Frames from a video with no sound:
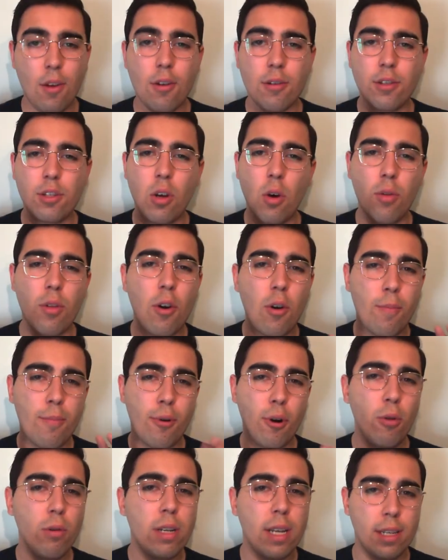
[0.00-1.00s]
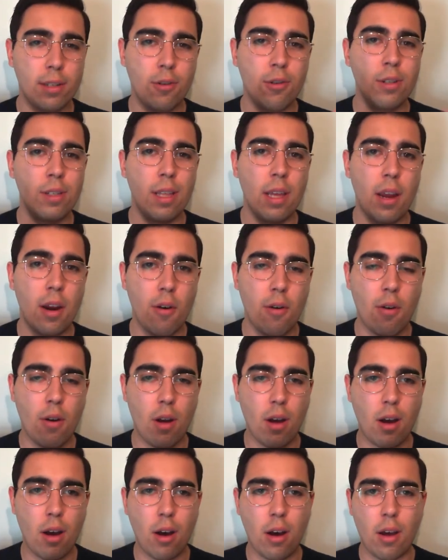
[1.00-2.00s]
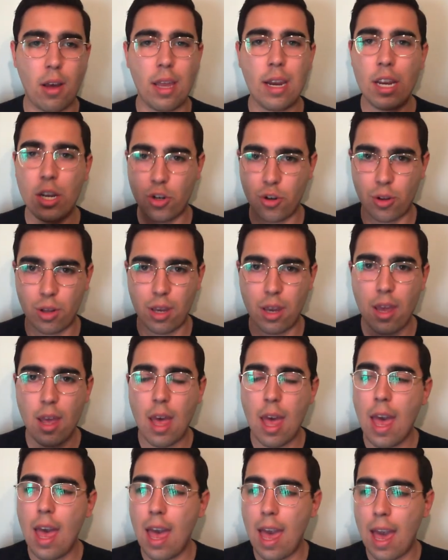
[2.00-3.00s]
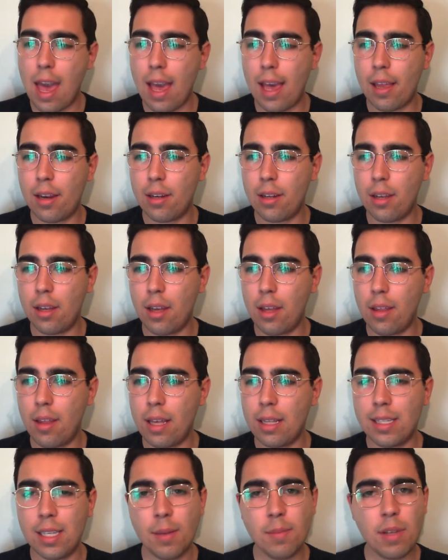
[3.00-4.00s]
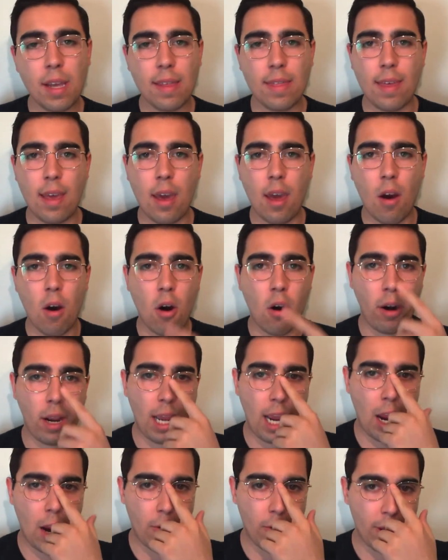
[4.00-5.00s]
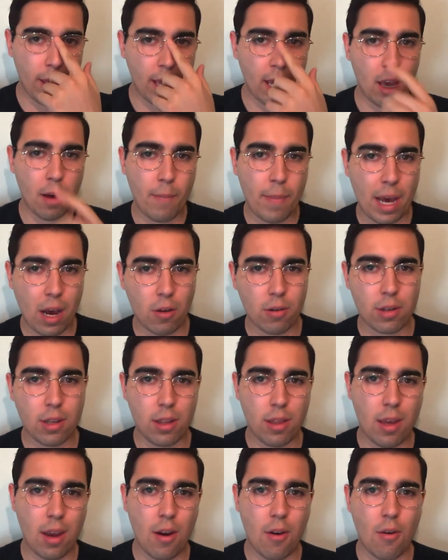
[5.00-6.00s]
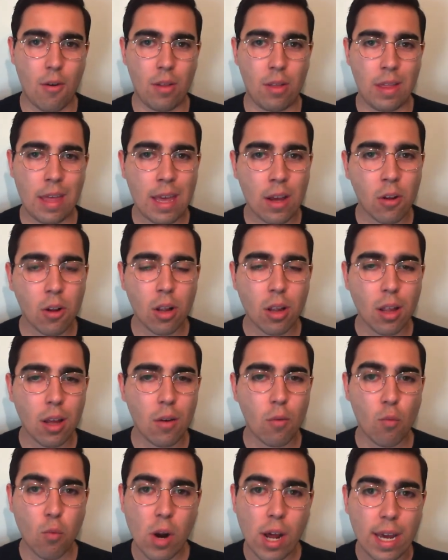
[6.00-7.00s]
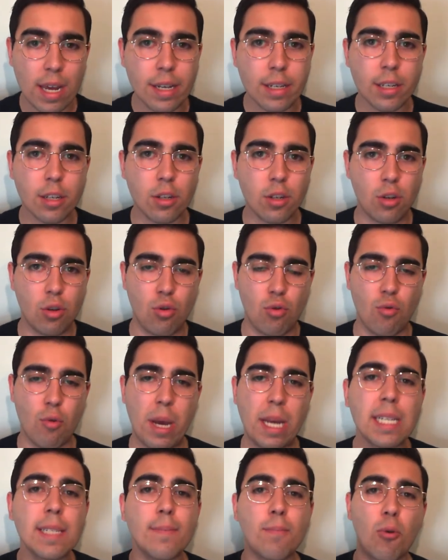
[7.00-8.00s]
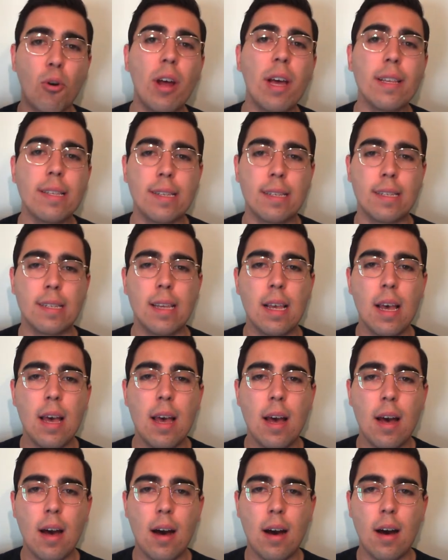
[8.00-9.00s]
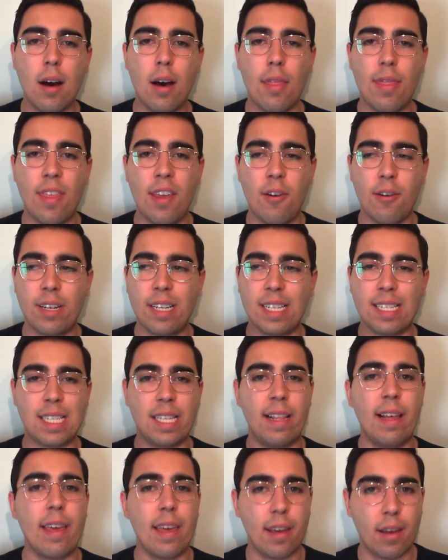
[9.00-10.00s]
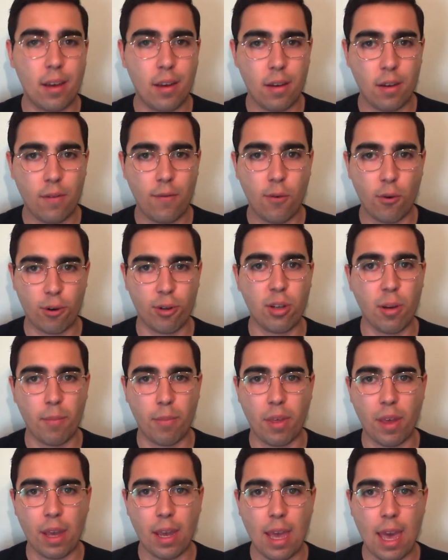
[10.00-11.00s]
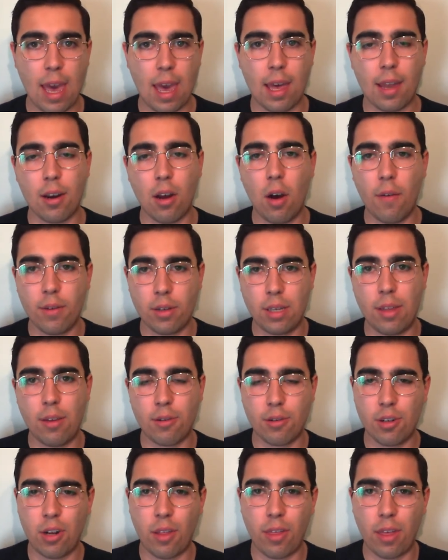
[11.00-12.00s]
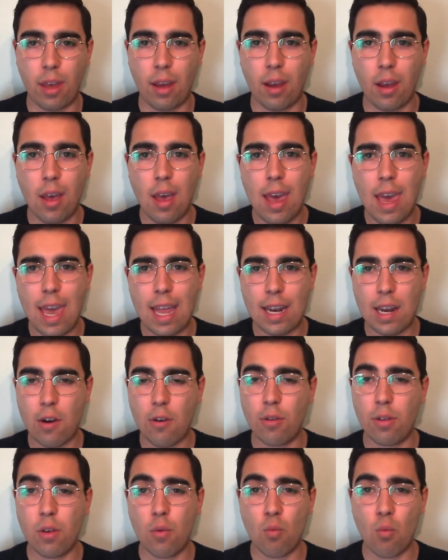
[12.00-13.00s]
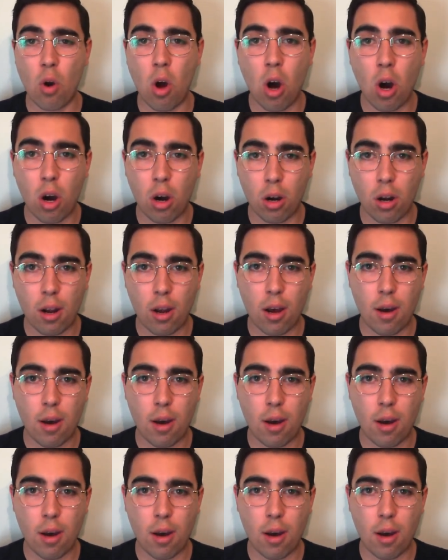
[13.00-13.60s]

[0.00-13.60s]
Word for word: So there are protesters there uh, initially, and it seems like they are carrying about their legal right to express uh, their dislike for something, and obviously there's nothing inherently wrong